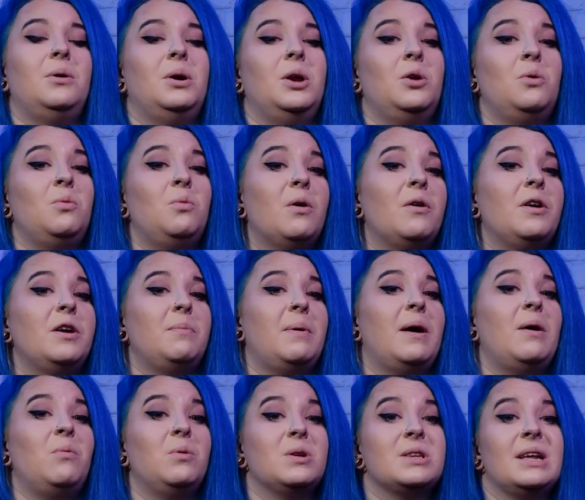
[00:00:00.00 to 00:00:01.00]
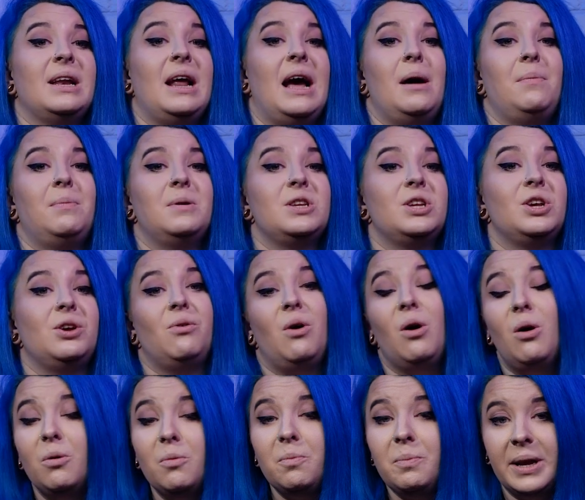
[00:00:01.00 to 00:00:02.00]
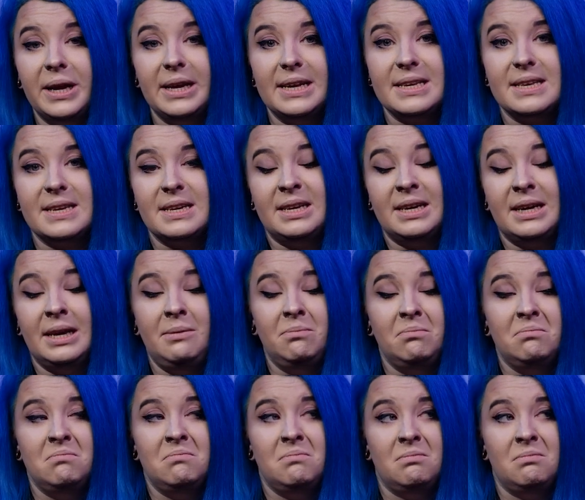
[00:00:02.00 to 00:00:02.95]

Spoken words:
and you're worried about what's going to happen to your old PC,